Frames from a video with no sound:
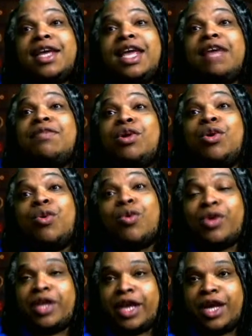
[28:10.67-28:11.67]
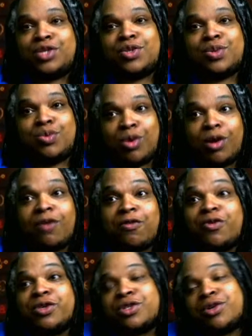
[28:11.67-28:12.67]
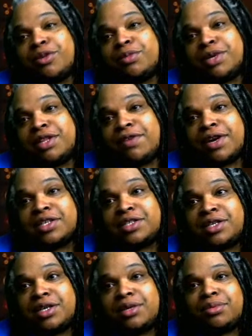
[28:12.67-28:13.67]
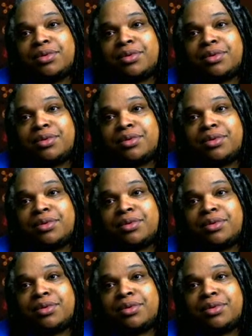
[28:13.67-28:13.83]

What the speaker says: even though yes, Worf was on the motherfucking ship,